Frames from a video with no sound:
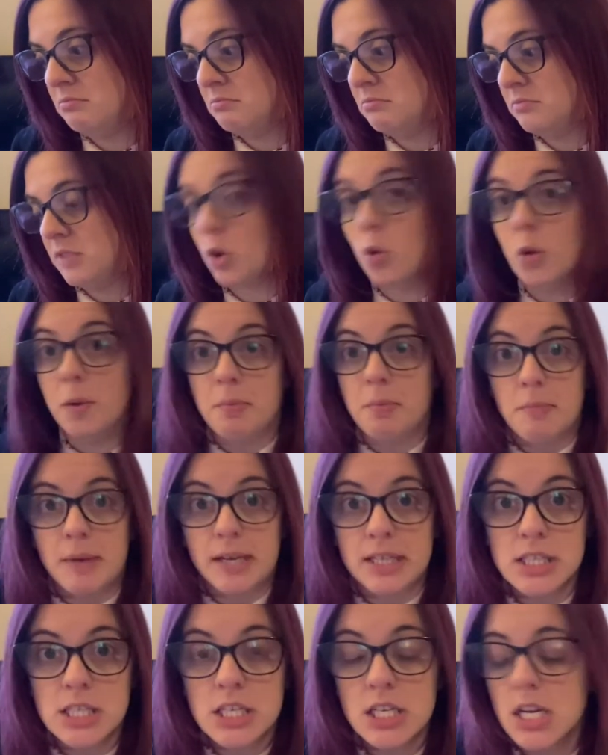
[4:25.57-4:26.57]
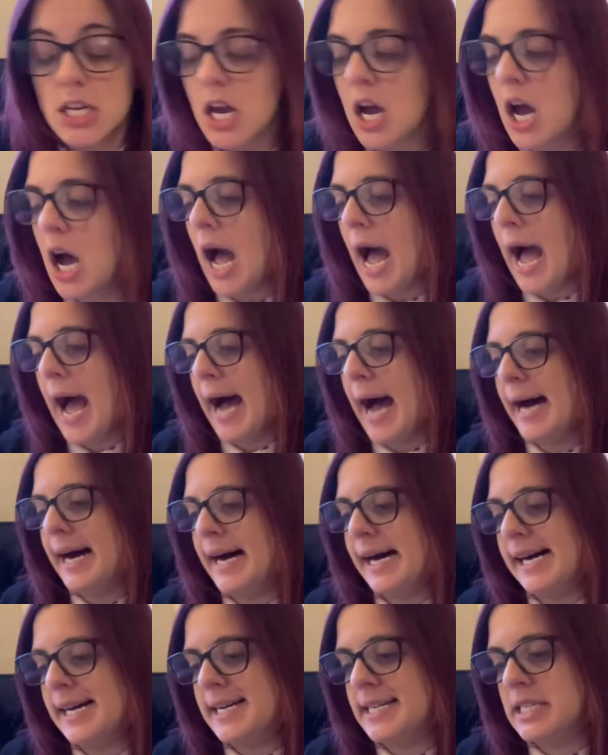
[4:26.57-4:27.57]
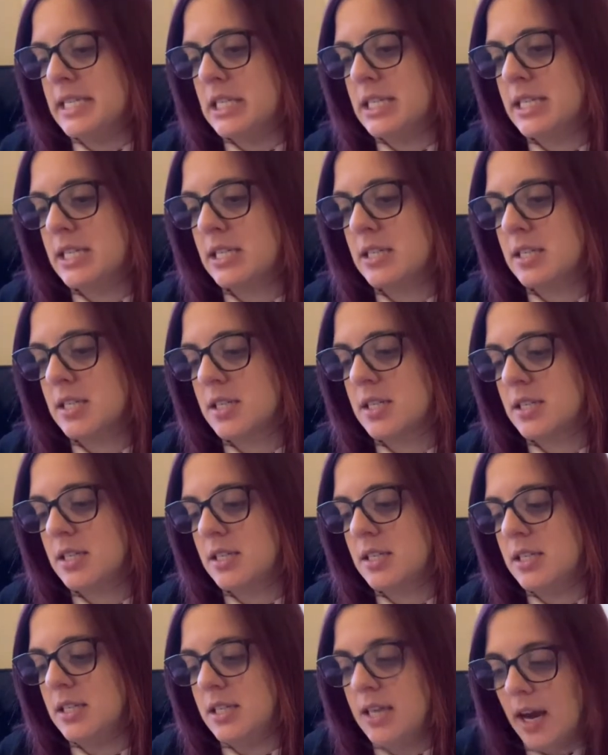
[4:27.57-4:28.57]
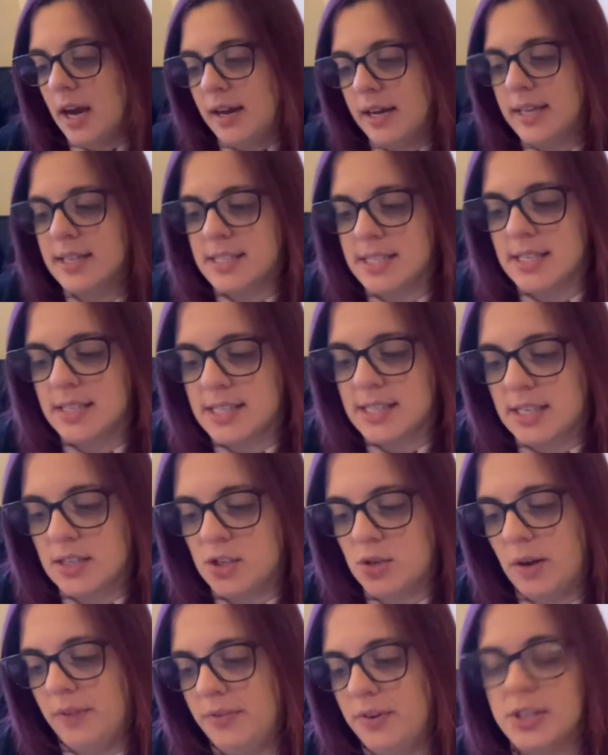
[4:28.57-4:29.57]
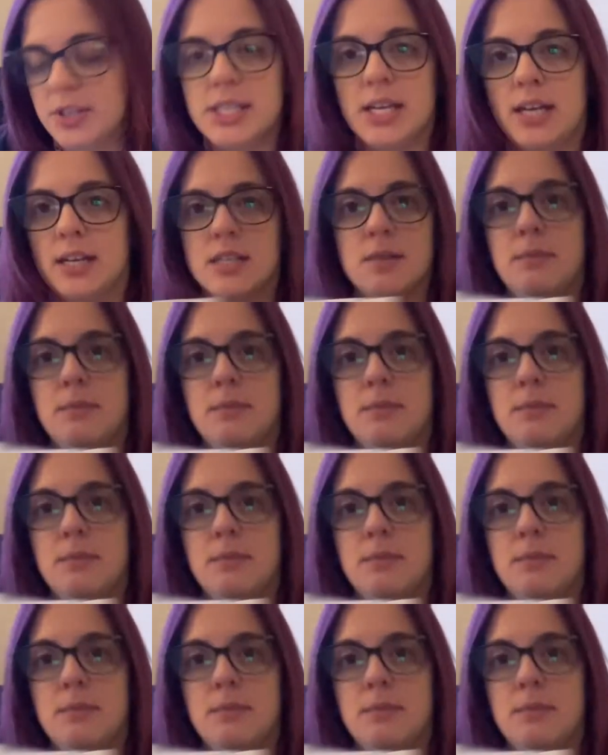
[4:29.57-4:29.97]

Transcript: equipment, and yeah, it's easy to understand.